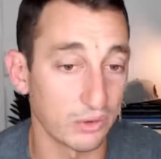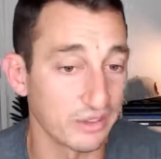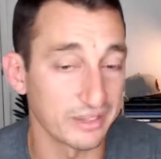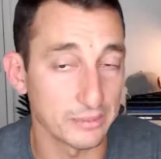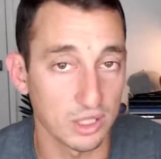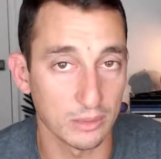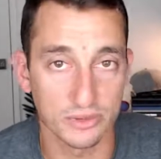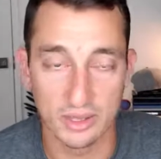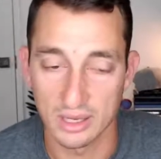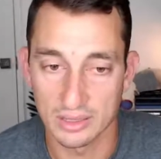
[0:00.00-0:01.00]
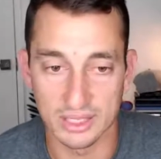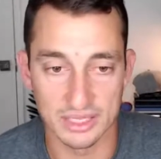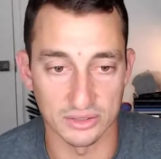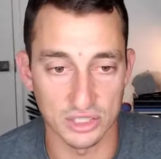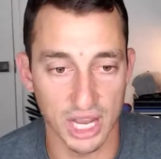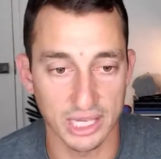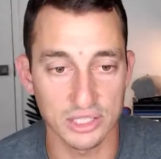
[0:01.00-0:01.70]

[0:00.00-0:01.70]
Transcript: So sometimes these things change.